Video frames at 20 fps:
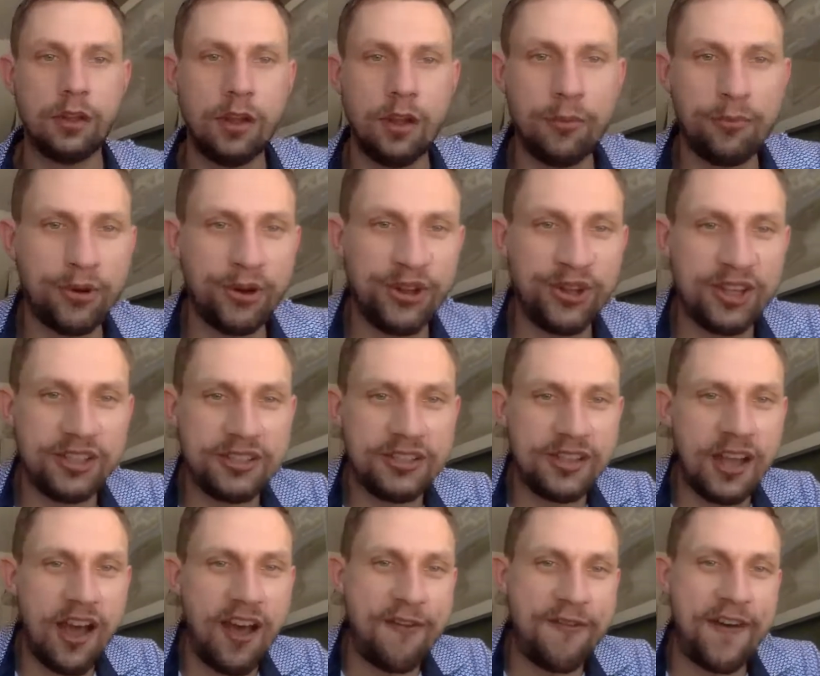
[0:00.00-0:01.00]
Pretty good
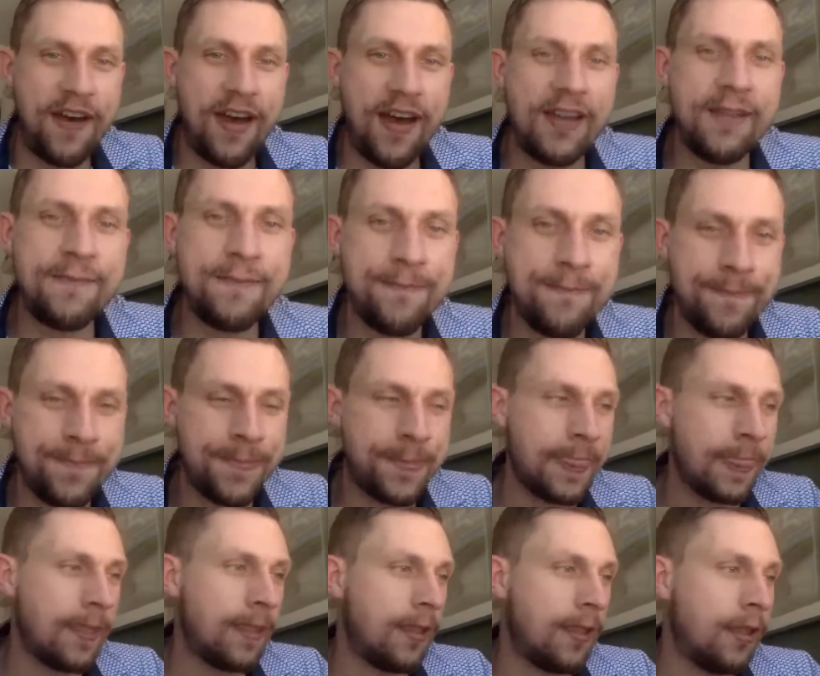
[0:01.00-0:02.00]
stuff, huh?
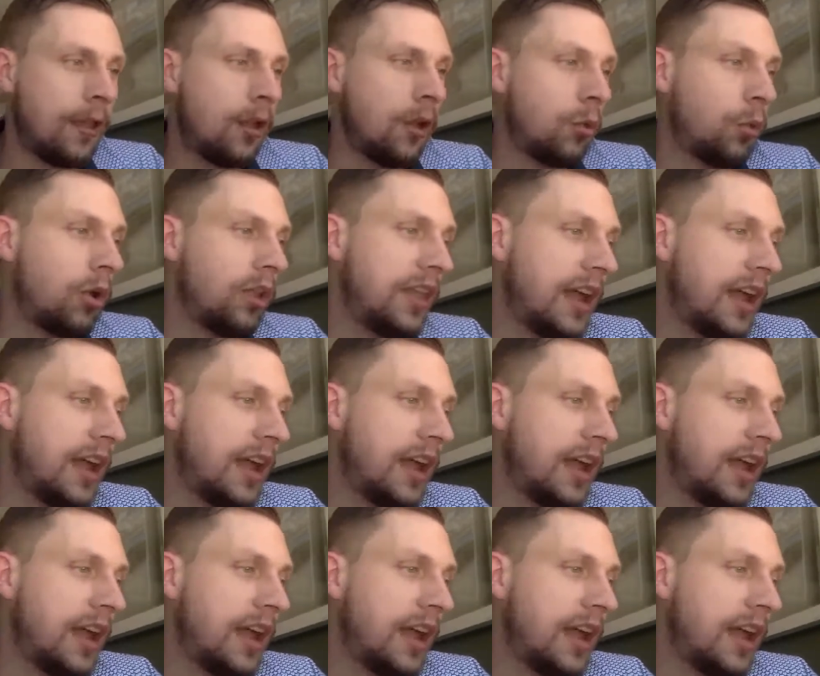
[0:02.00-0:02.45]
Well,